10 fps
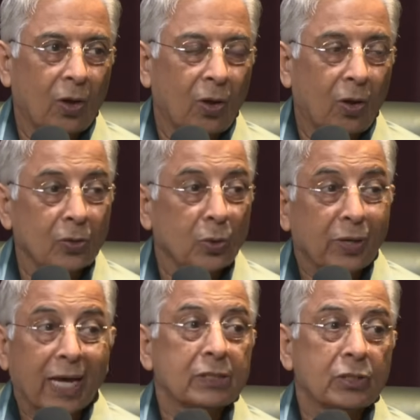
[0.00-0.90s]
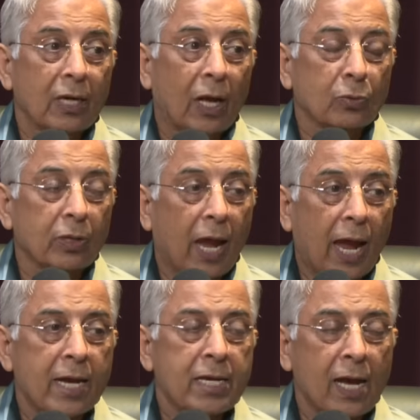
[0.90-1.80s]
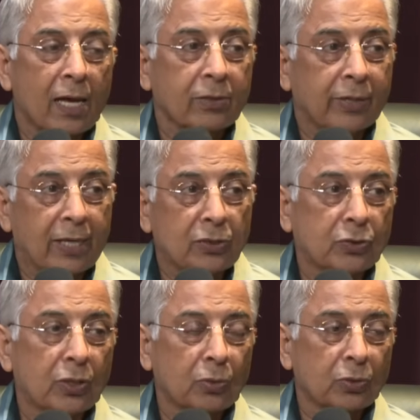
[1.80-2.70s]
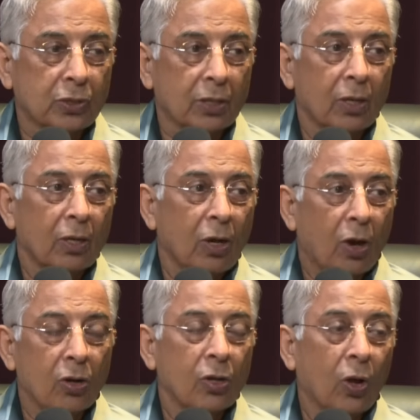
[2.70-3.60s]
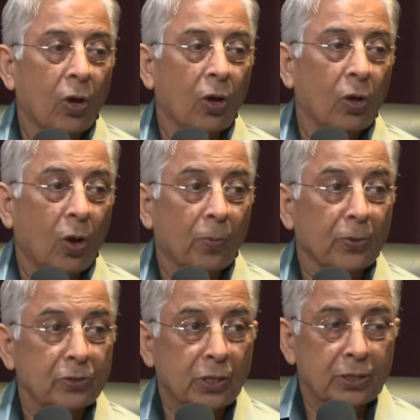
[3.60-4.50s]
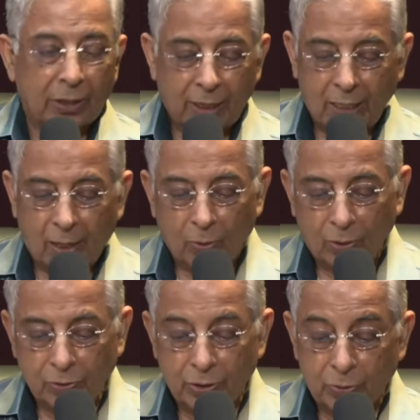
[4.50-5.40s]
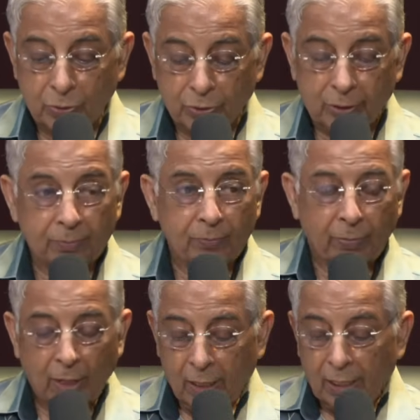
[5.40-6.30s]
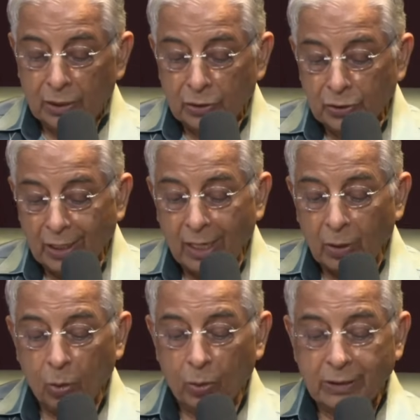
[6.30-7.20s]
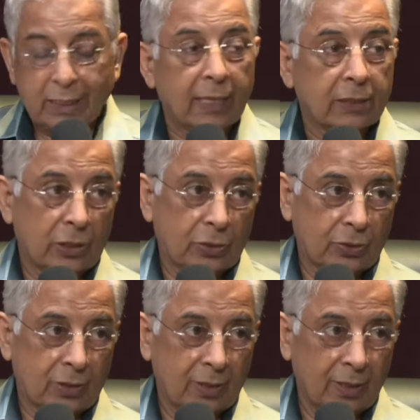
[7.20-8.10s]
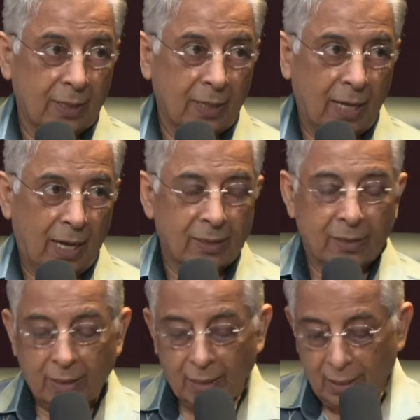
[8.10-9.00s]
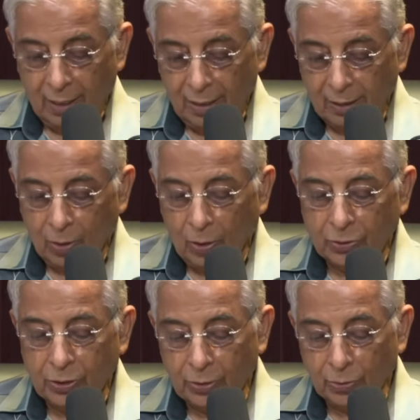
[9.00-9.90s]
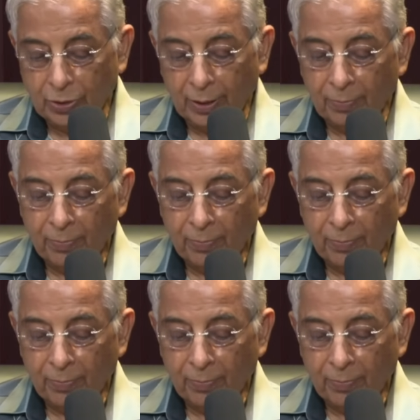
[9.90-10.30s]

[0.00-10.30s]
or to cancel out any other institution or law or procedure in our Constitution. Sharia courts exist under the Constitution.